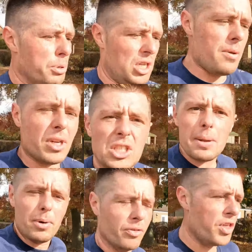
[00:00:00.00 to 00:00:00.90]
super steep, but it's
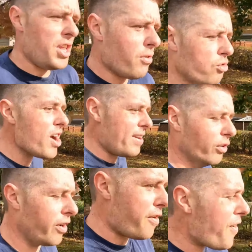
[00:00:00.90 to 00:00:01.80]
steep enough that you don't really
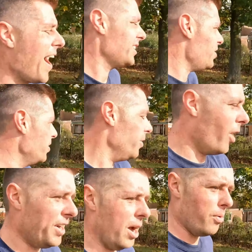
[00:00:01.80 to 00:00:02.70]
run very fast, do
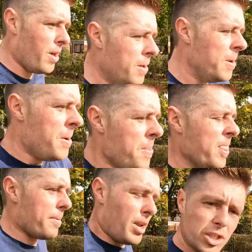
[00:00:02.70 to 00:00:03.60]
you? I don't,
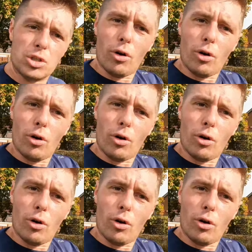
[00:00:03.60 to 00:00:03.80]
but it's